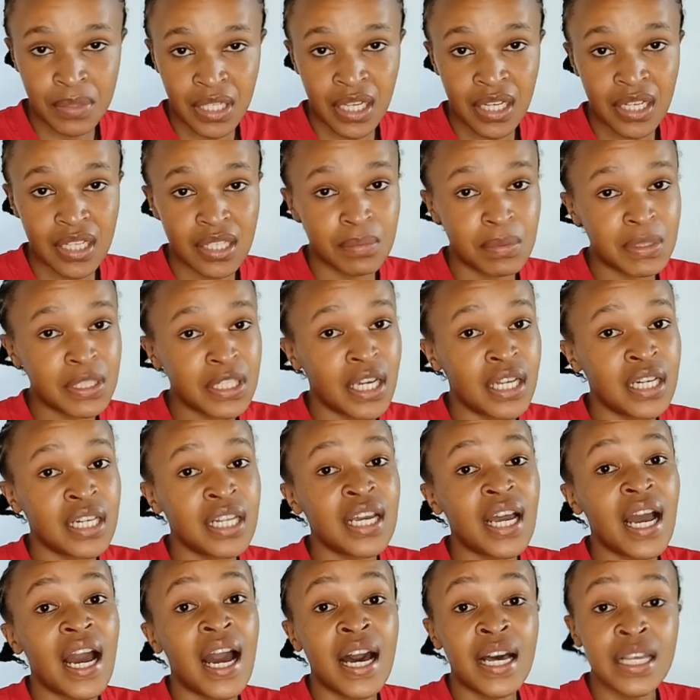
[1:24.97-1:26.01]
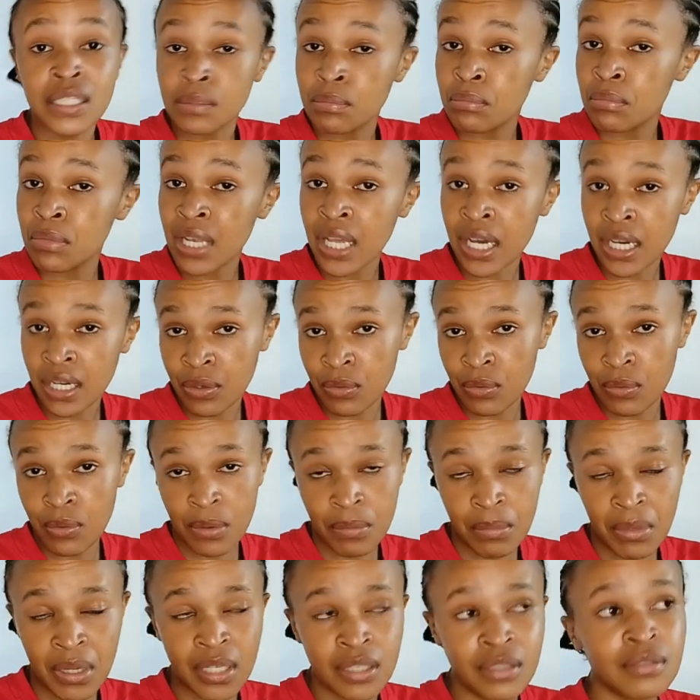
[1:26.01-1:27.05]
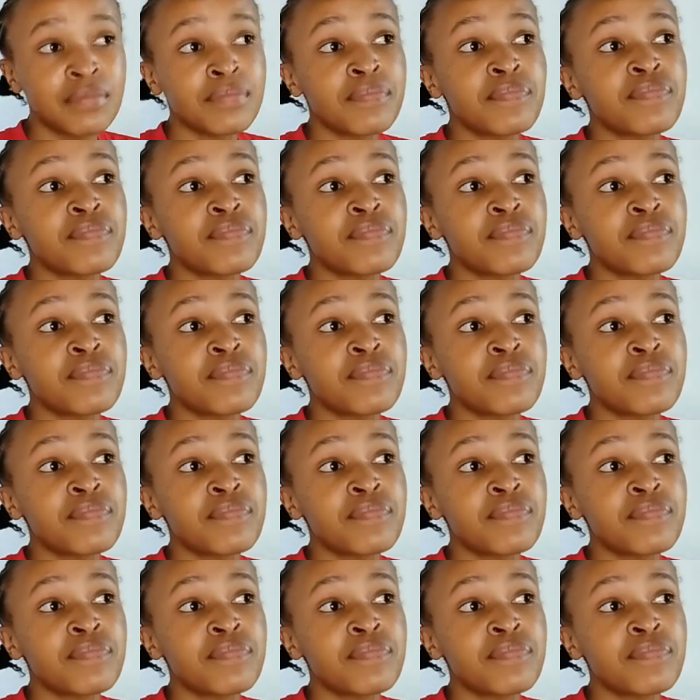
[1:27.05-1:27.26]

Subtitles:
and especially us black women,